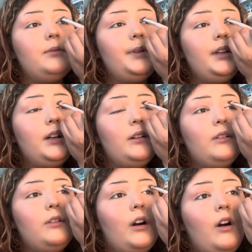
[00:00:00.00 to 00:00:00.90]
bit
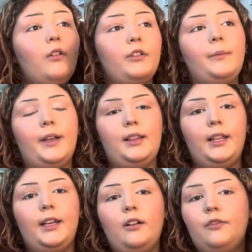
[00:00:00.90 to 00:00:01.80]
over my
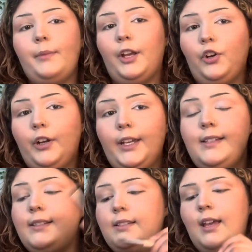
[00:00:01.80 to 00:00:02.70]
lid, over my
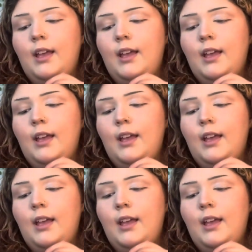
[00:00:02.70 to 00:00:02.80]
crease,